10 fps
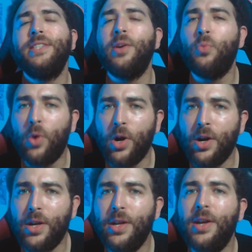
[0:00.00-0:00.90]
a
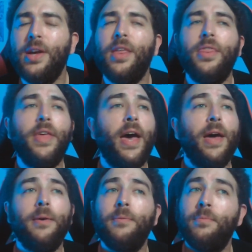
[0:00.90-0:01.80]
word
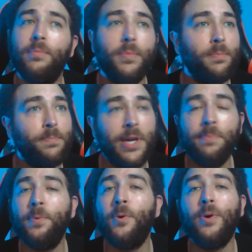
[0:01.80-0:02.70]
that
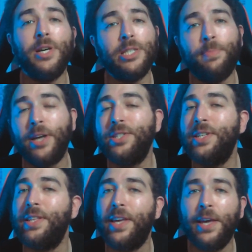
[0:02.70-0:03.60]
people, especially
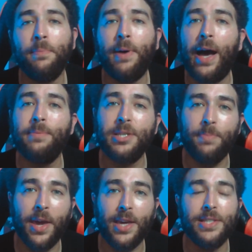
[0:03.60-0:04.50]
in the hip-hop
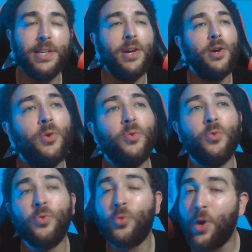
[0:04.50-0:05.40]
space,
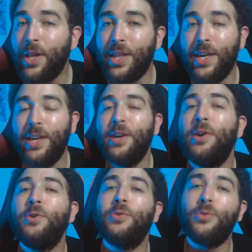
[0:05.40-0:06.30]
really
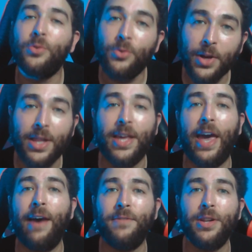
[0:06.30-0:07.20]

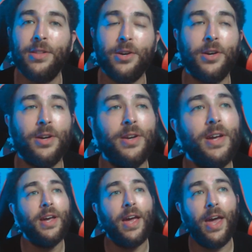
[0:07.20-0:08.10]
have to learn
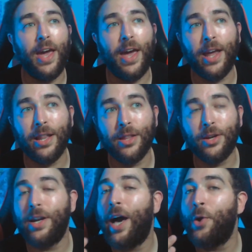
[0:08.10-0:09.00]
and
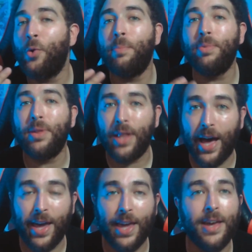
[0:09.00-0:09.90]
learn how to
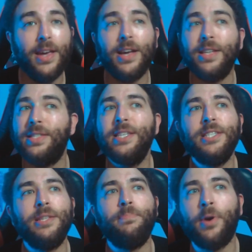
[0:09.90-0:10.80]
apply. Because this
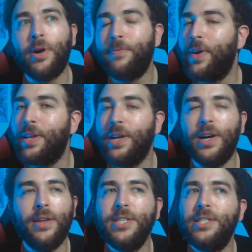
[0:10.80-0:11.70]
is the
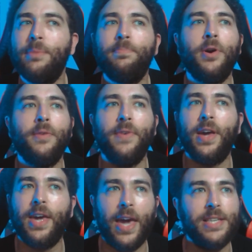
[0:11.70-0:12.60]
perfect
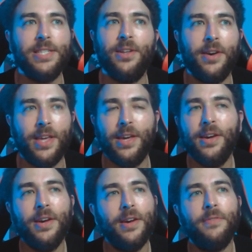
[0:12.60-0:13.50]
case study
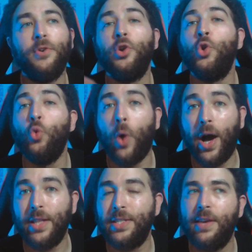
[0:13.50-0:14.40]
for
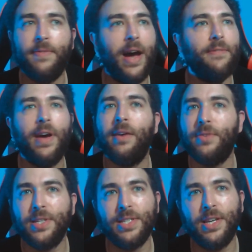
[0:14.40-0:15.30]
nuance if I've
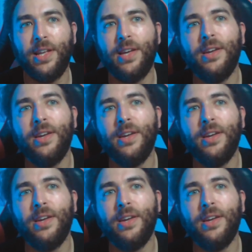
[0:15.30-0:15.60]
ever seen it.